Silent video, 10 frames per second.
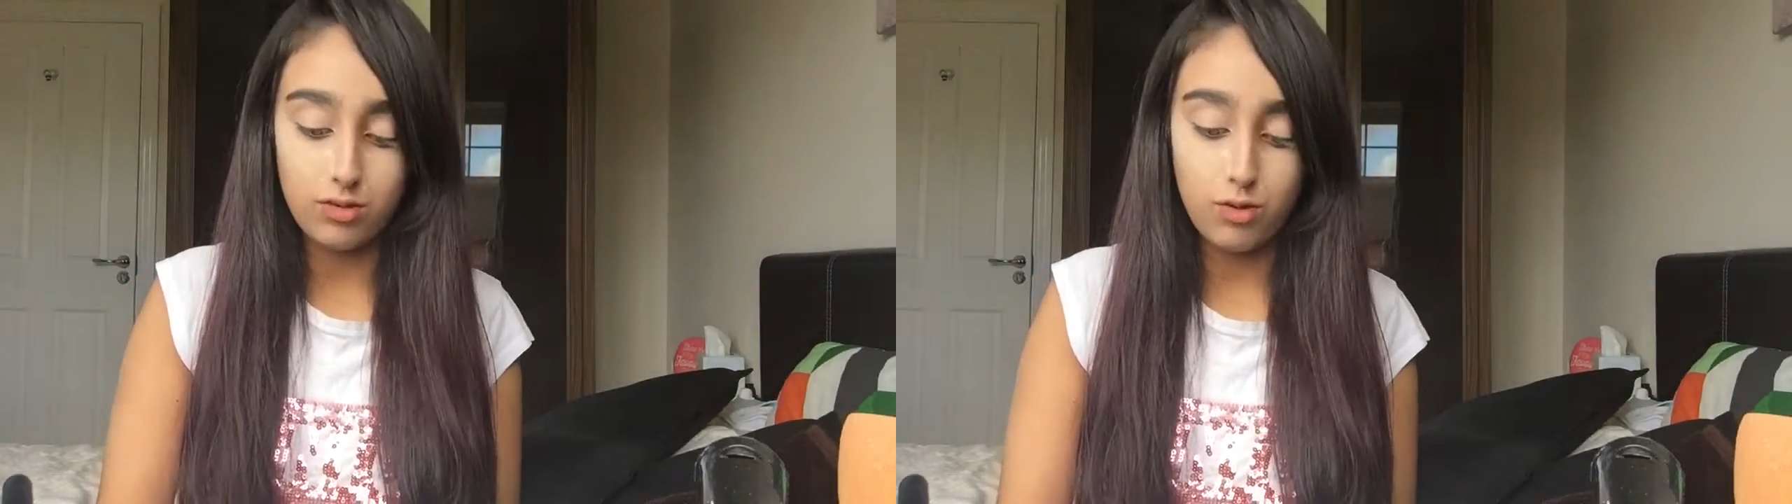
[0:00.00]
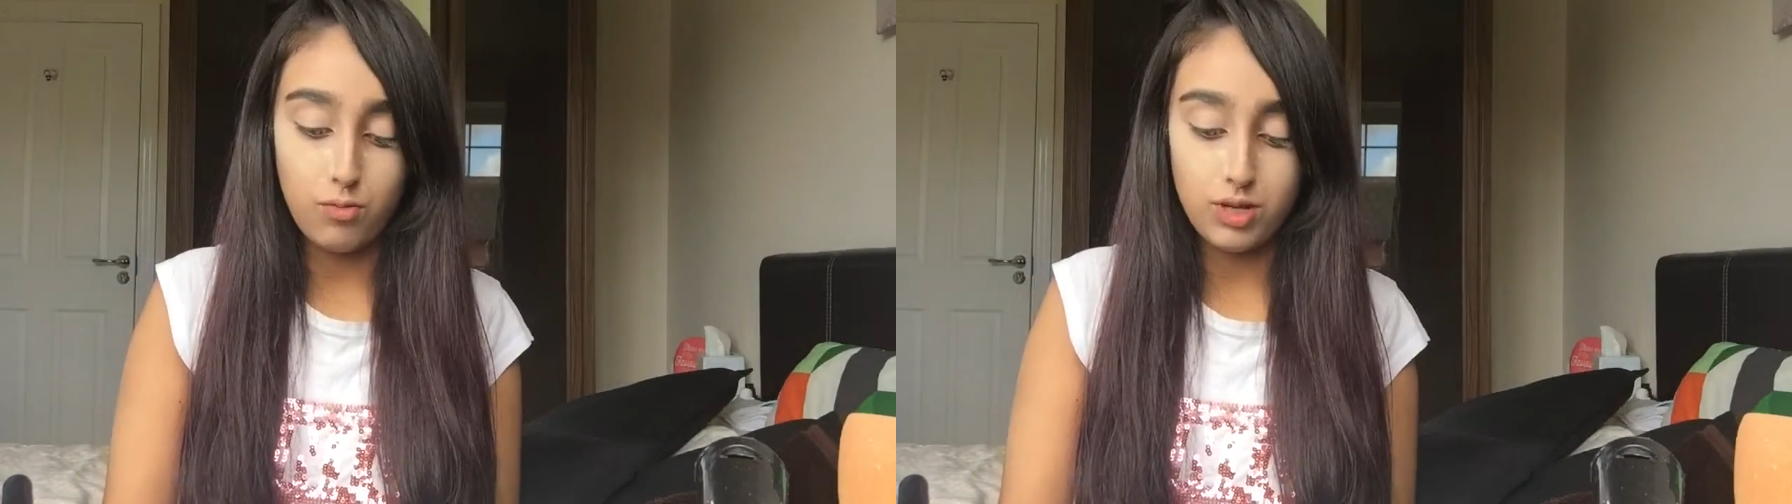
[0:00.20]

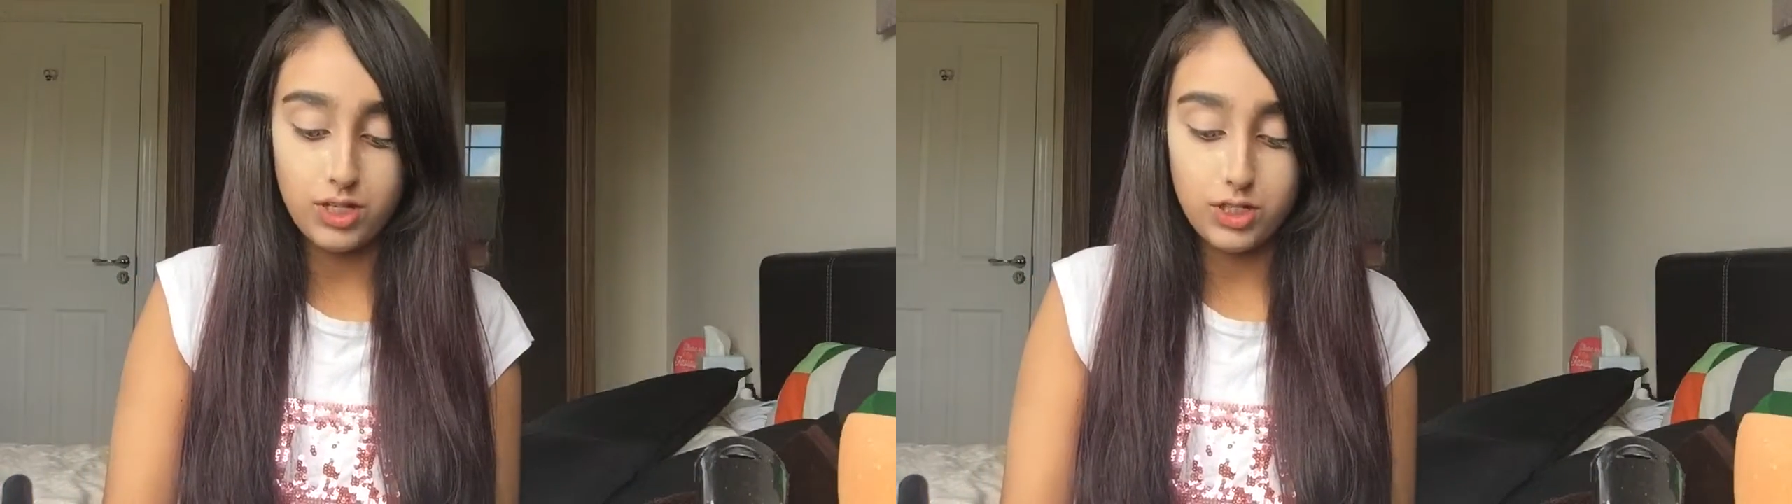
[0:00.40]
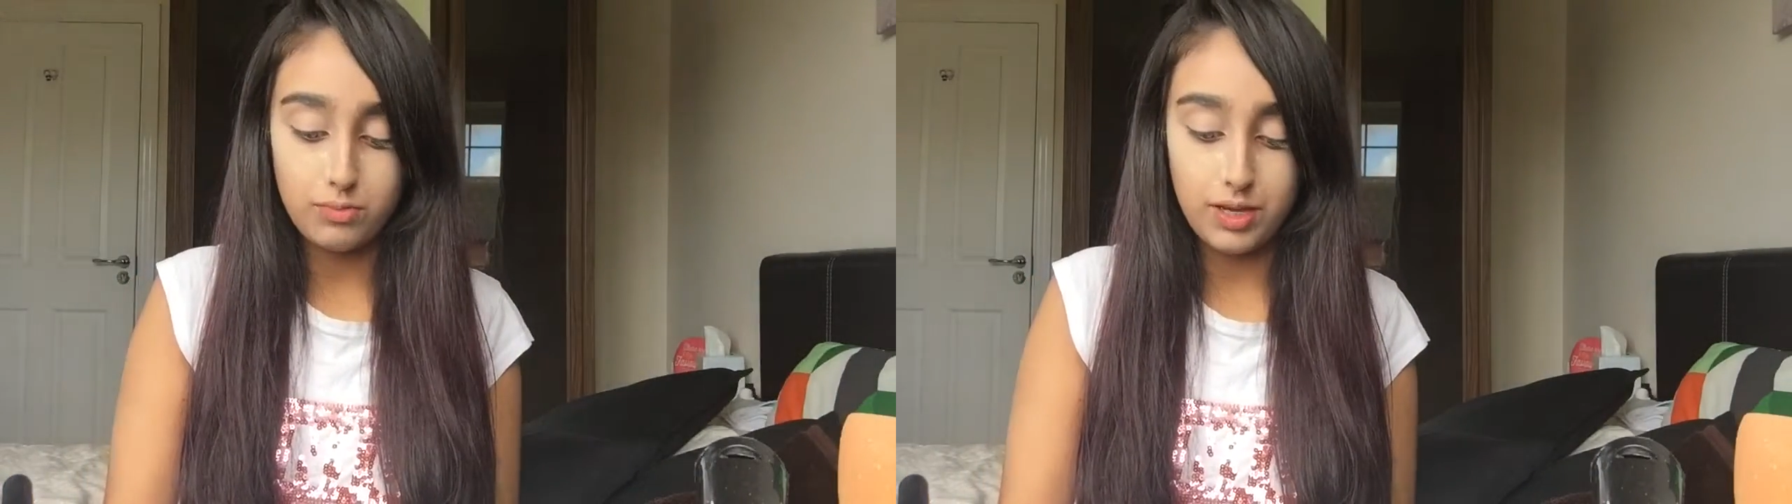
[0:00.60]
I'm
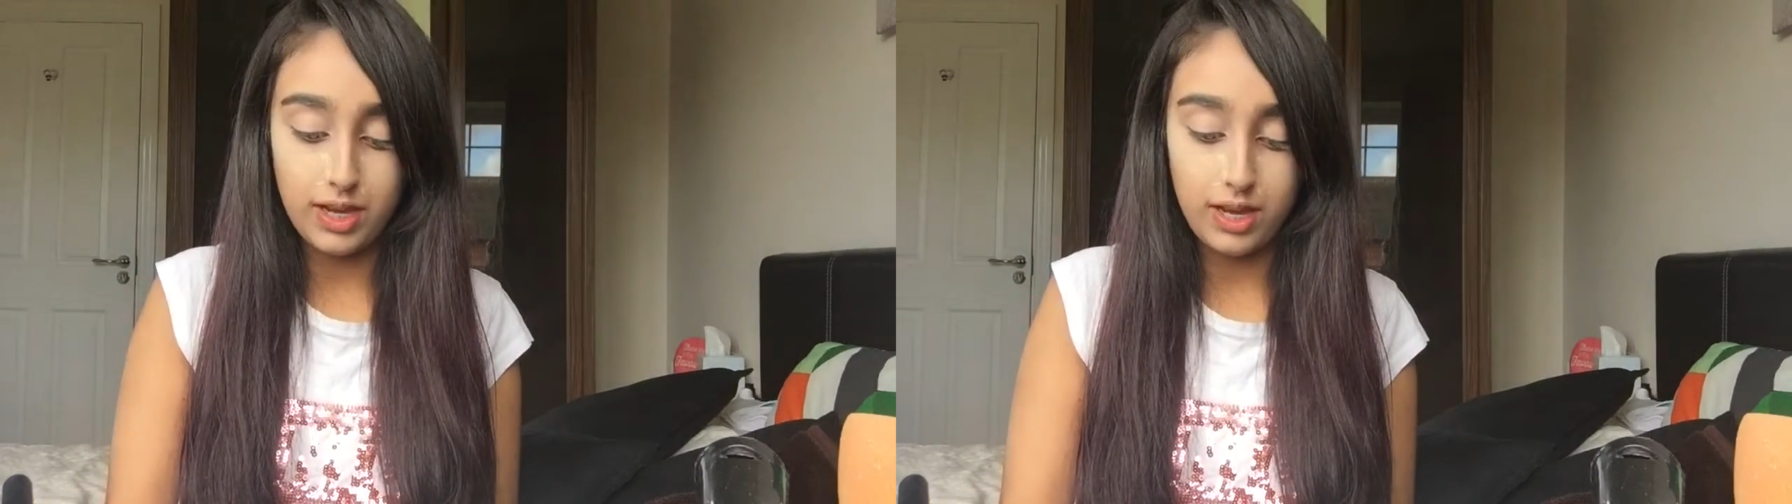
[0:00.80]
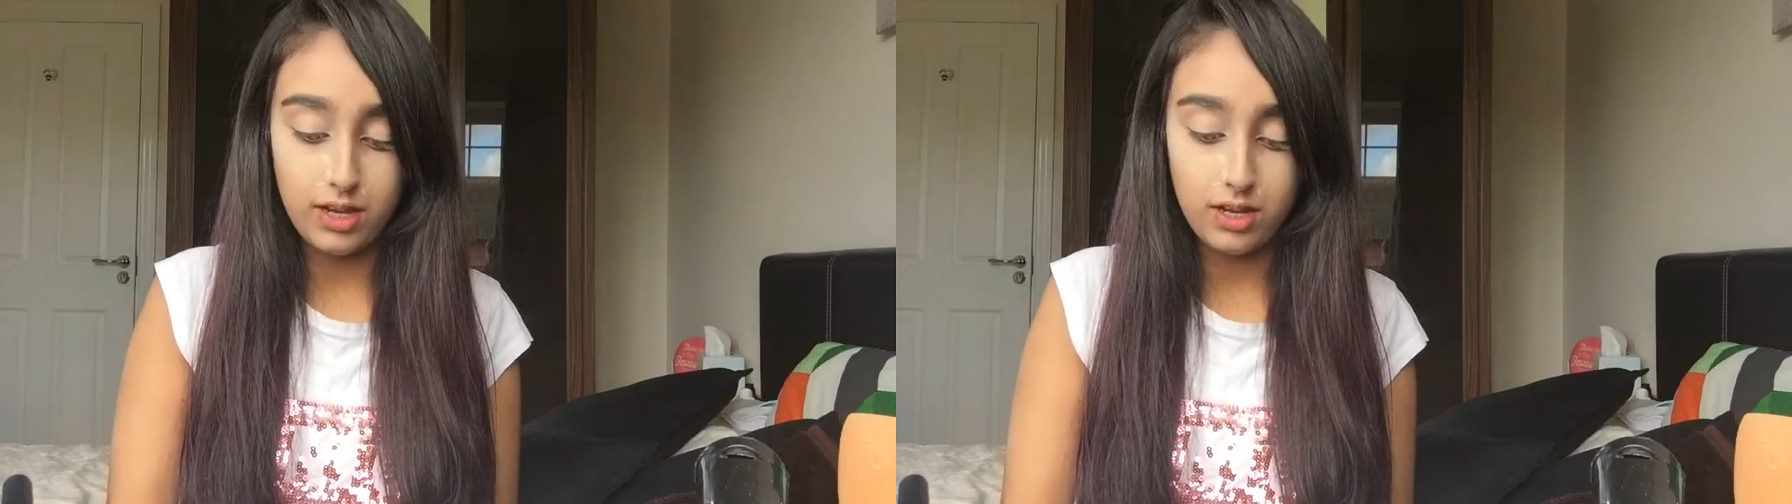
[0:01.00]
going to
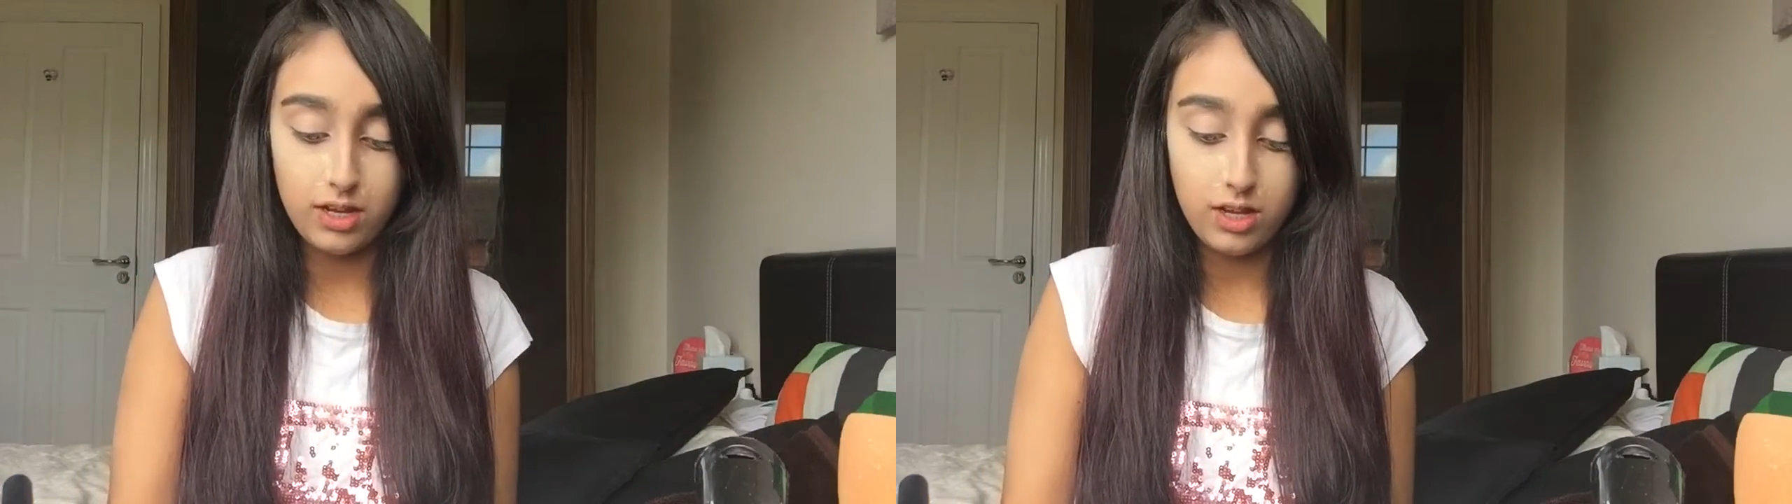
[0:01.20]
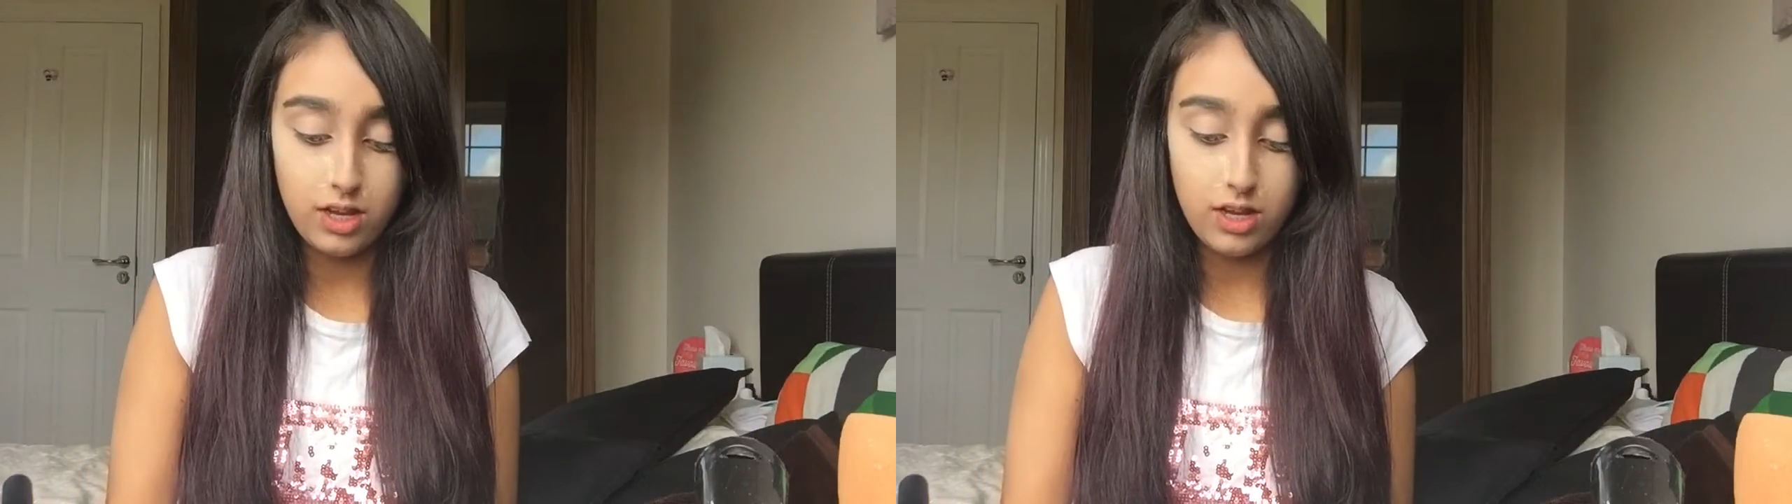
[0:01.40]
be
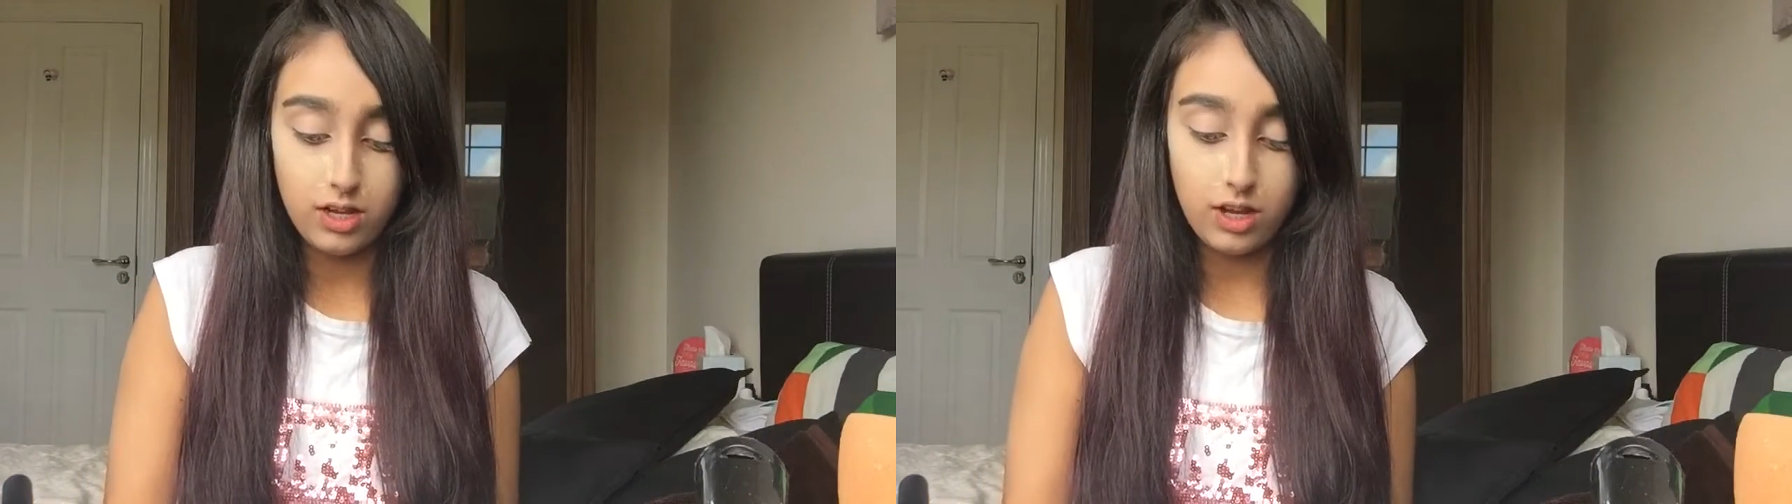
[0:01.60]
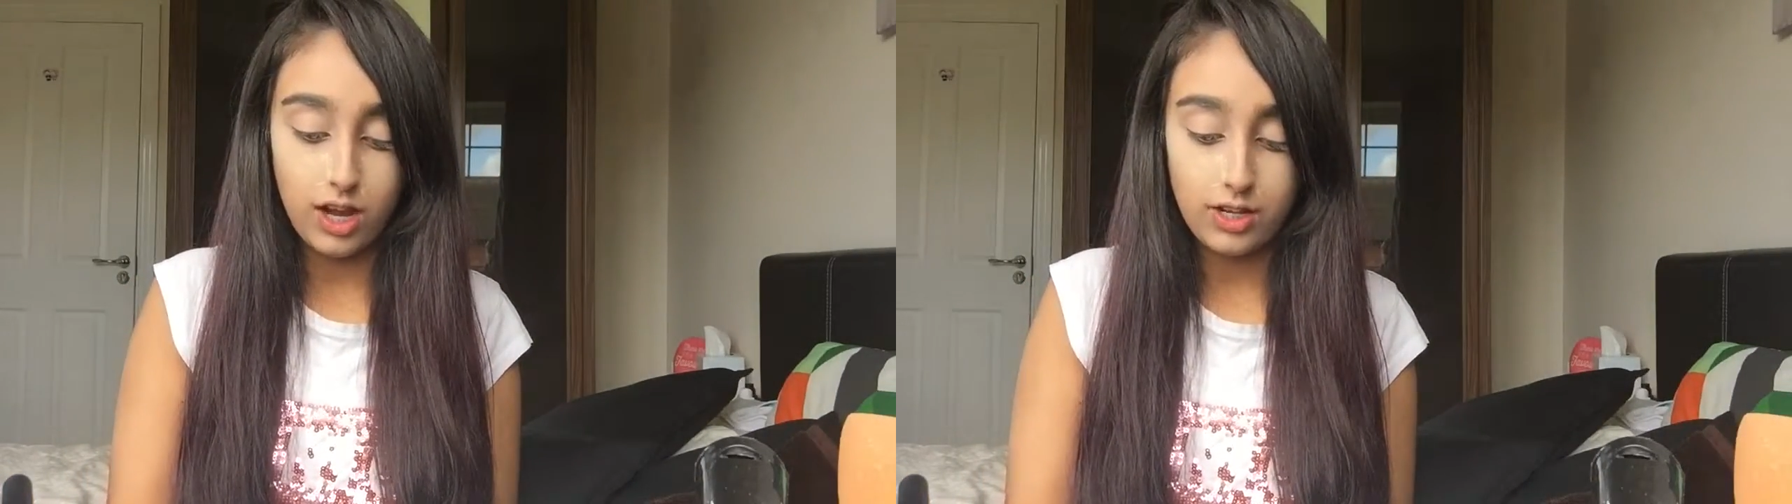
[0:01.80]

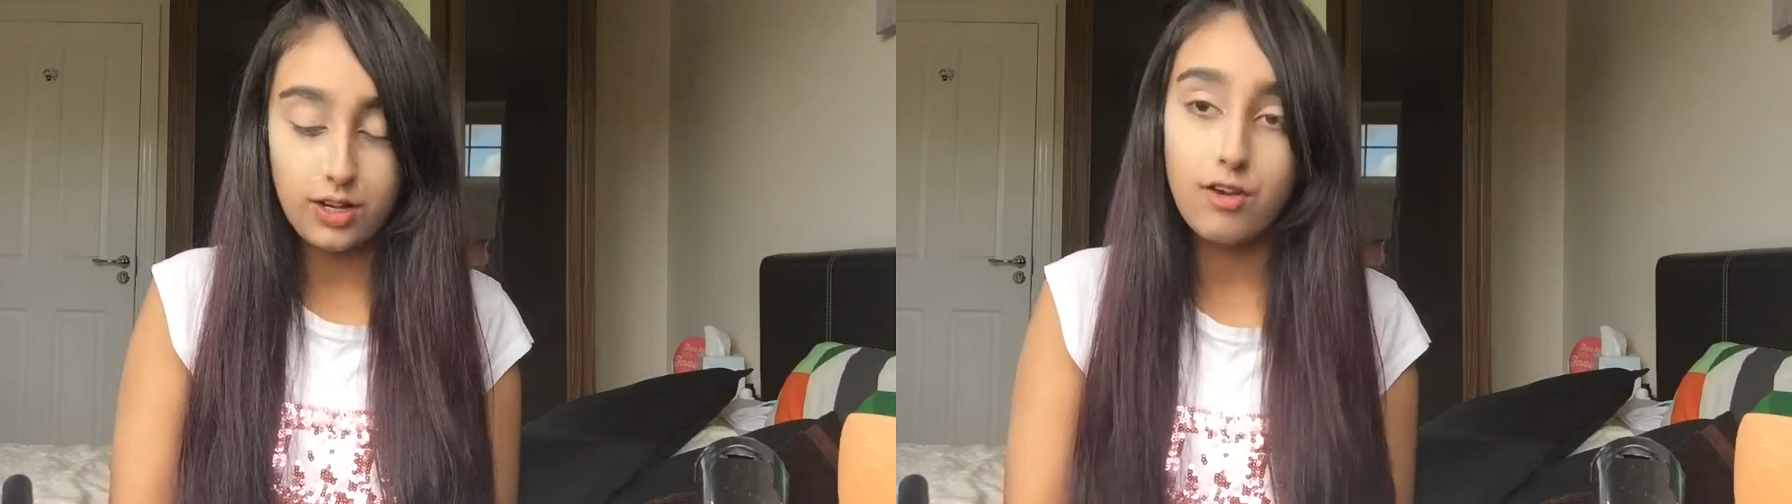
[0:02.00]
kind